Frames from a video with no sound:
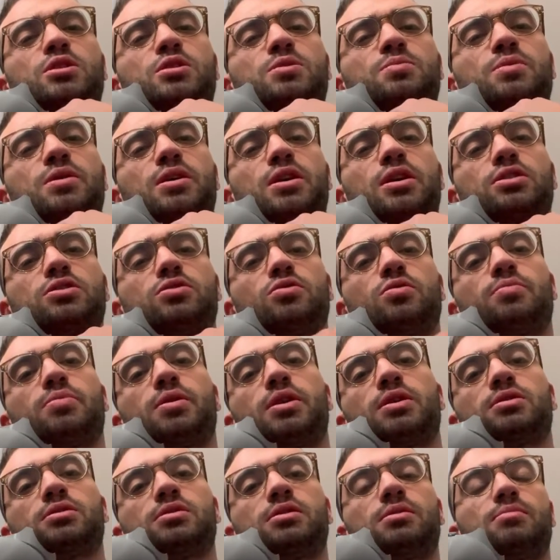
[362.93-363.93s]
is playing, so he
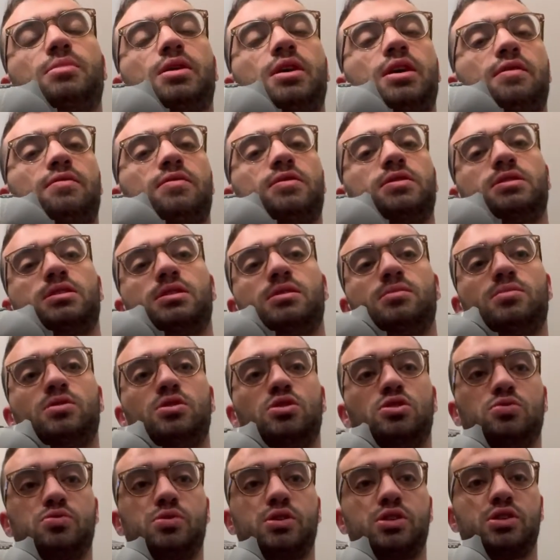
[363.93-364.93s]
basically might have the same
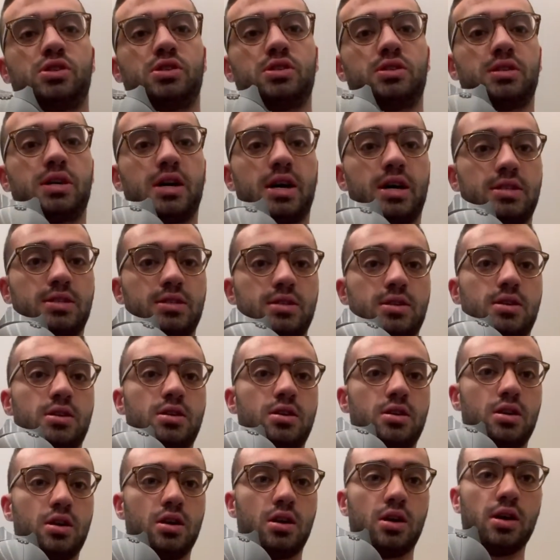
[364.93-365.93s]
situation as last
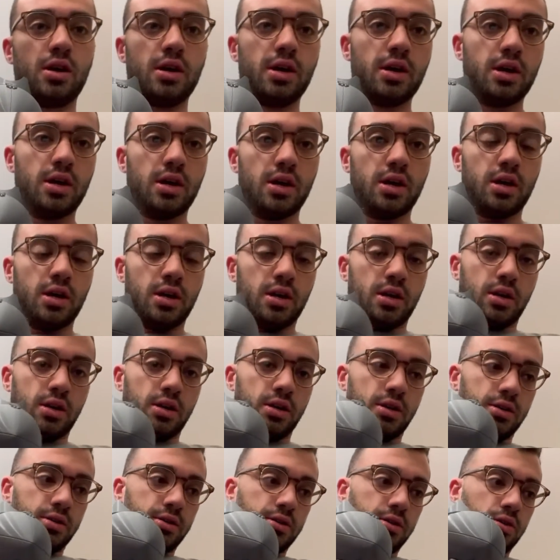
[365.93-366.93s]
year.
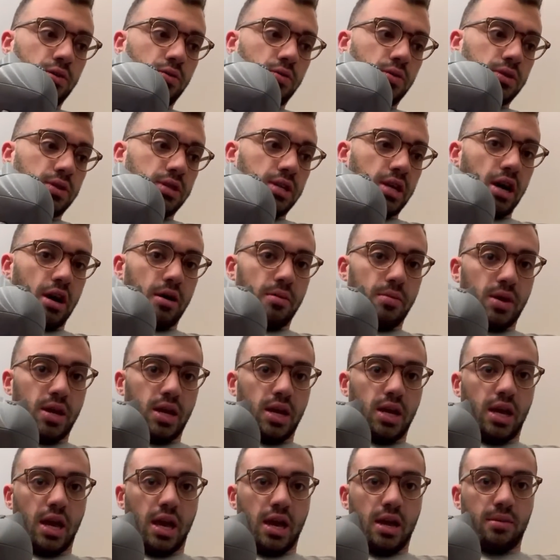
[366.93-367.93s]
We'll see how many
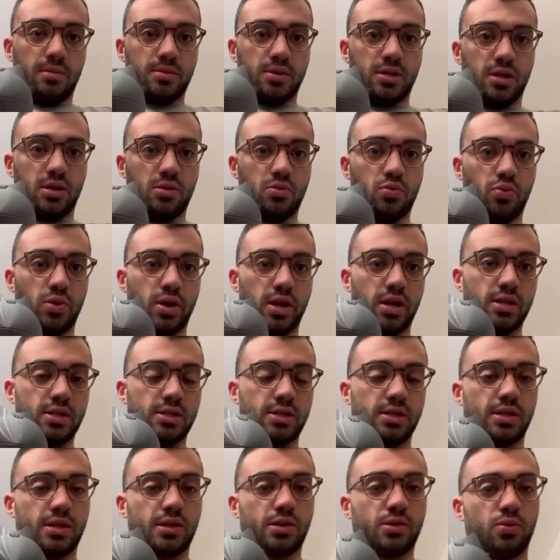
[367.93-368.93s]
games he
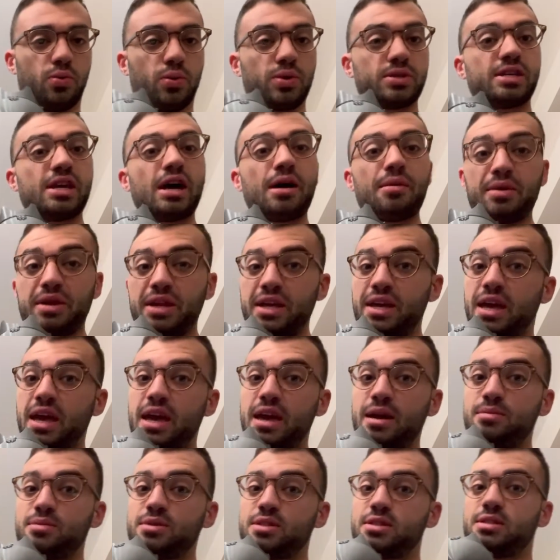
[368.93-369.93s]
wins. We'll see how many
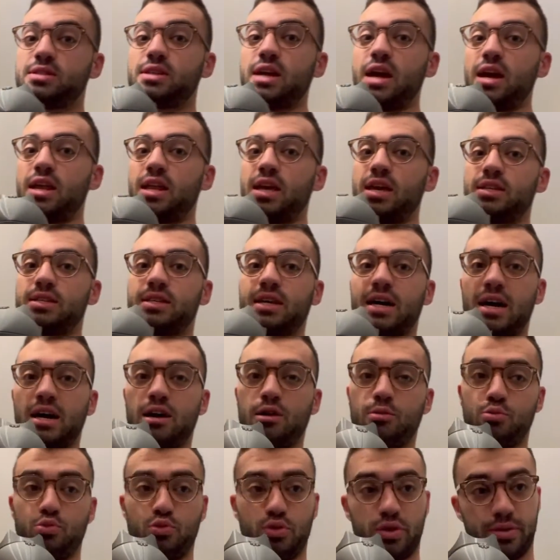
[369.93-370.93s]
games Danny and
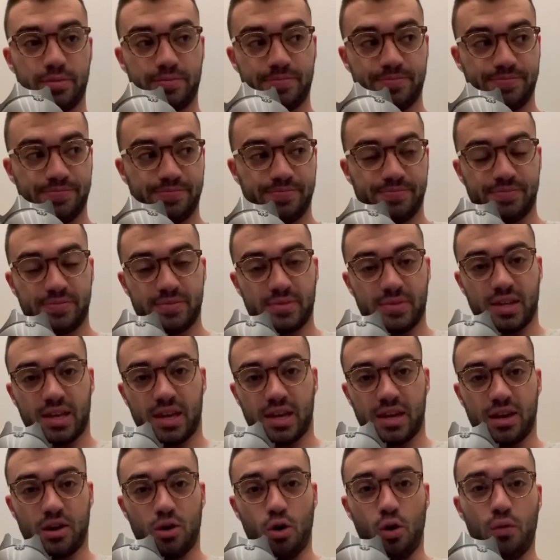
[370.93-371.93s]
Taub win.
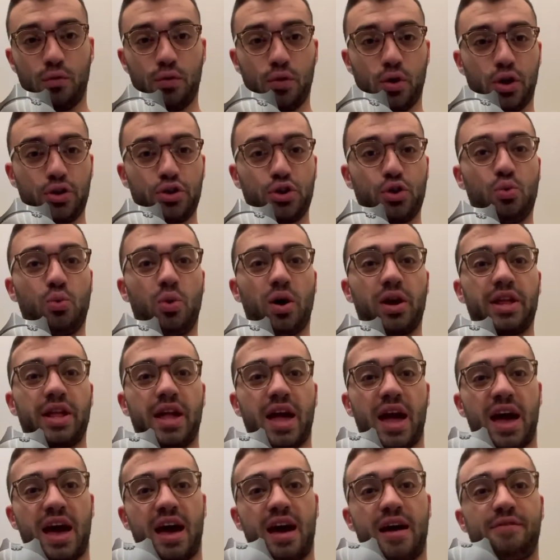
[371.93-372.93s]
Over under
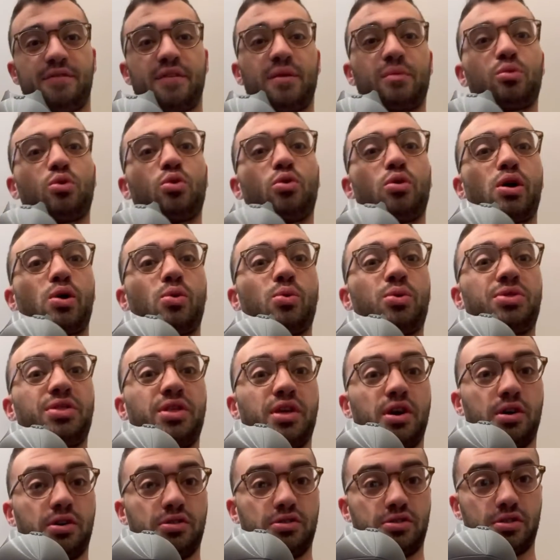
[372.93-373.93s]
1.5. I'm going with
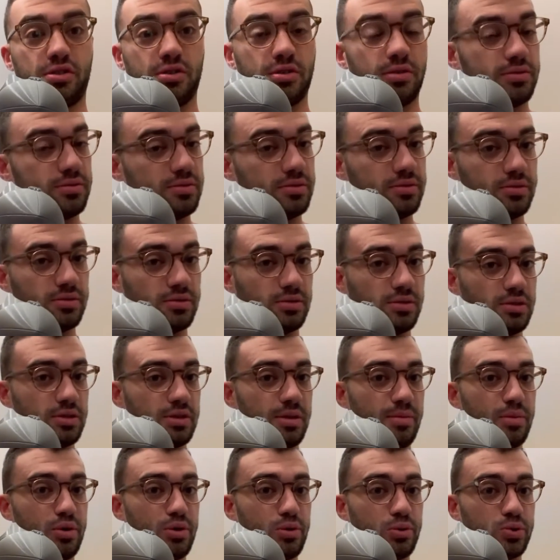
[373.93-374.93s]
the under.
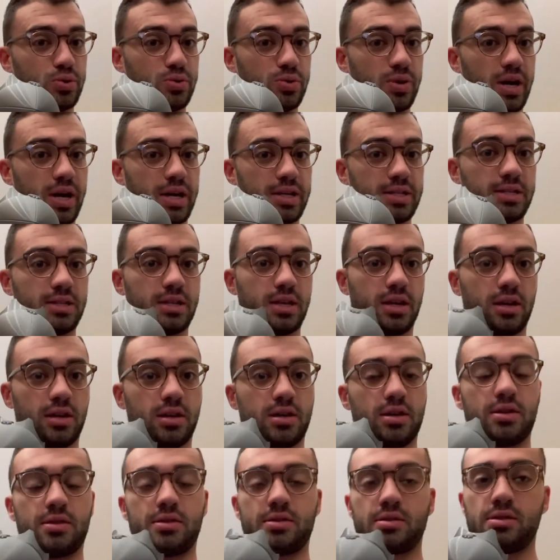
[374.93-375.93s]
Let me know what you guys
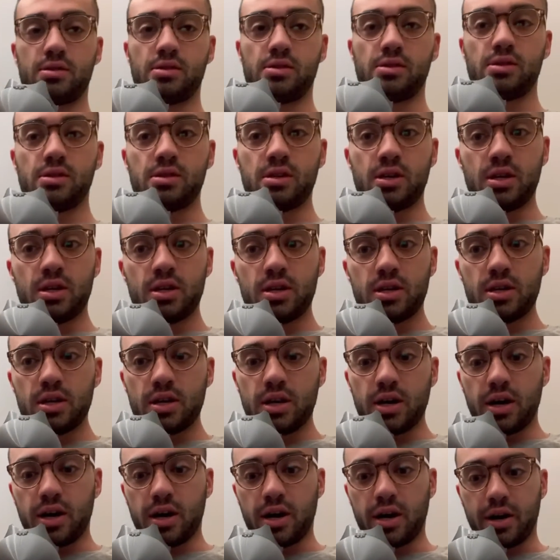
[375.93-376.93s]
think.
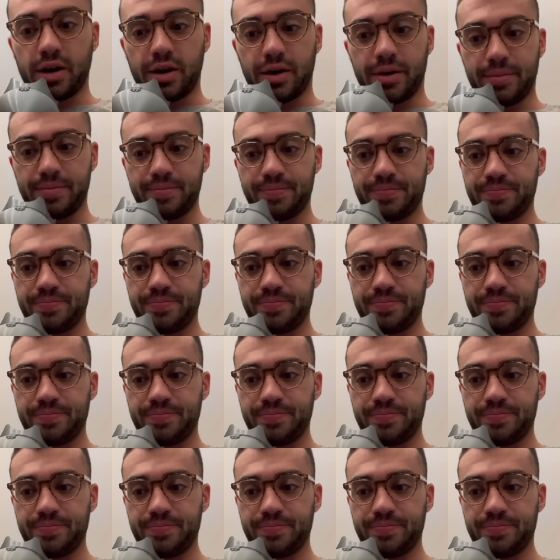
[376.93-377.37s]
I